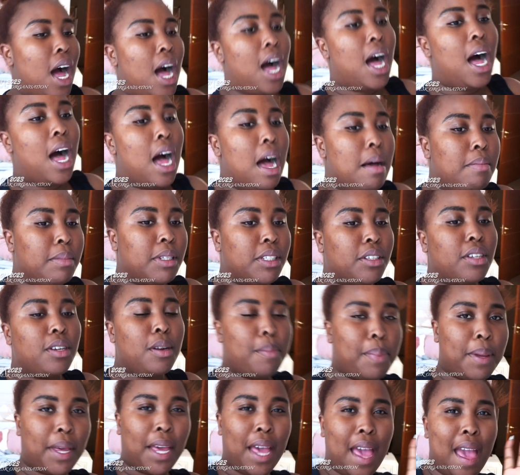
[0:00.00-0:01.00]
It's
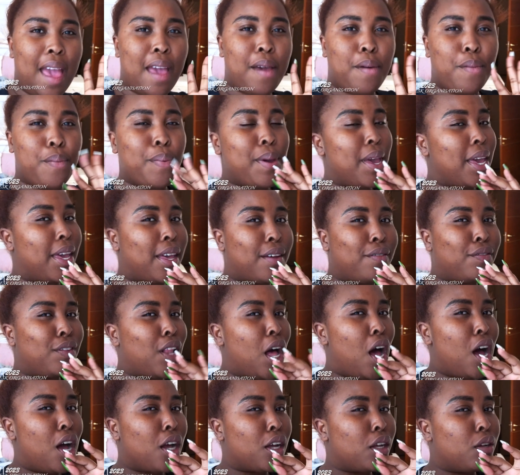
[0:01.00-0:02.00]
gonna be a weekend
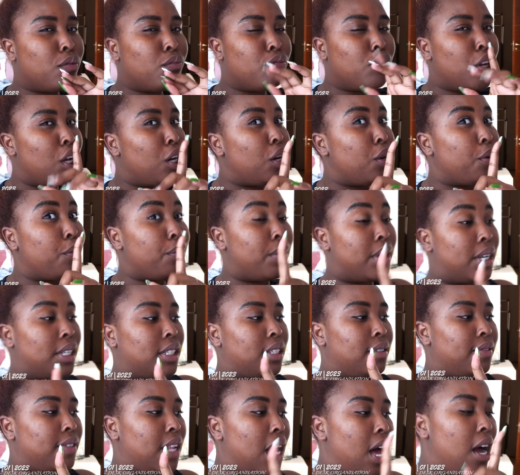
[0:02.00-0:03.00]
vlog, not a
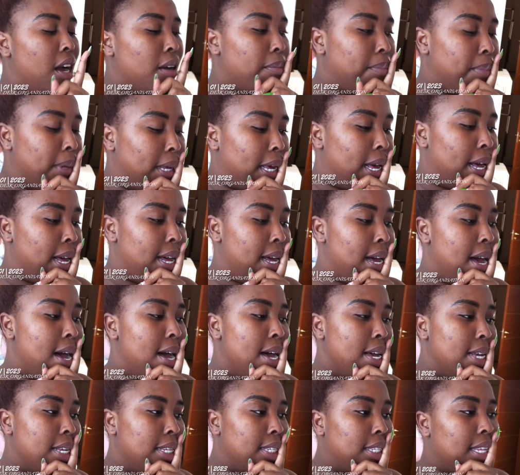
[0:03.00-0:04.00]
weekly vlog,
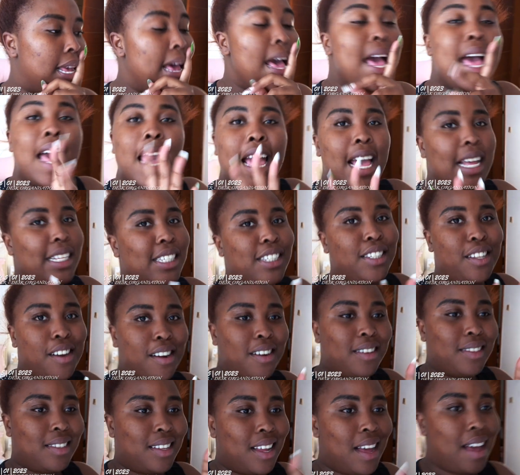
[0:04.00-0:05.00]
because it's
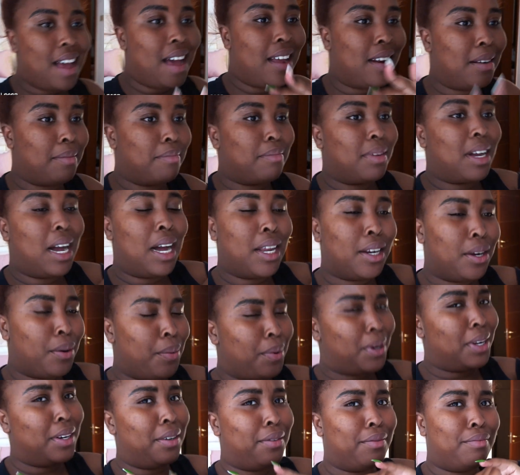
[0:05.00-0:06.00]
Thursday and I'm kind of
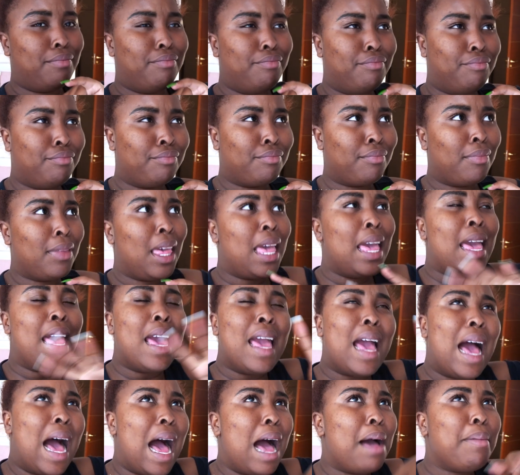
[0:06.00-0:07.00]

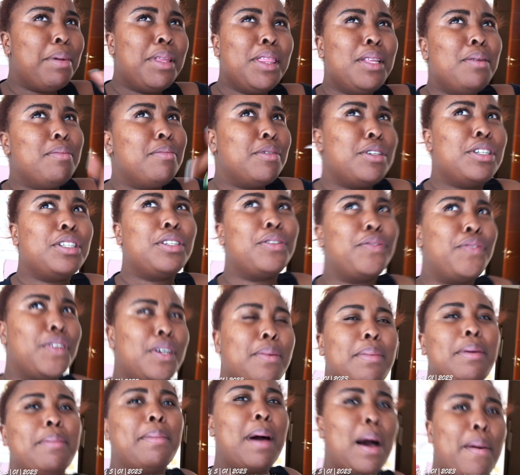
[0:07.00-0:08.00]
I'm in the mood of
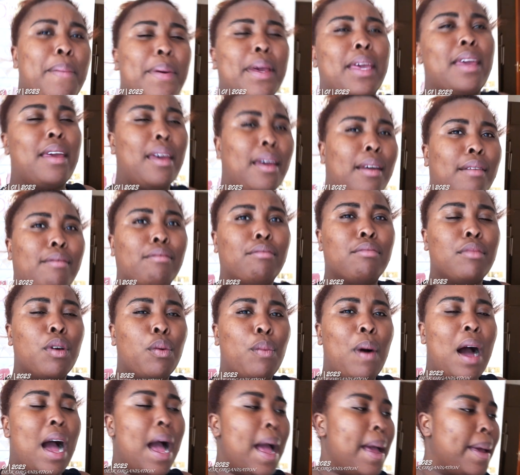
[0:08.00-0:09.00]
filming my weekend.
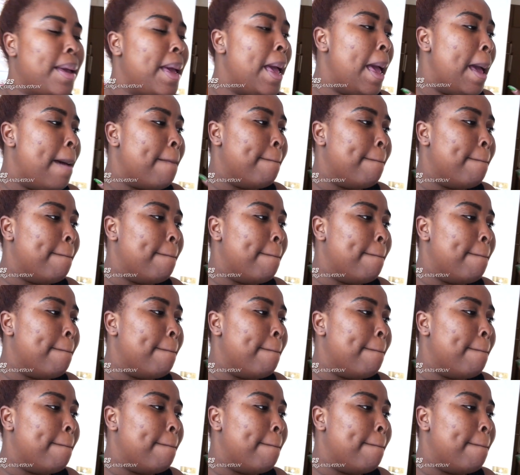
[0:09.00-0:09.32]
Why?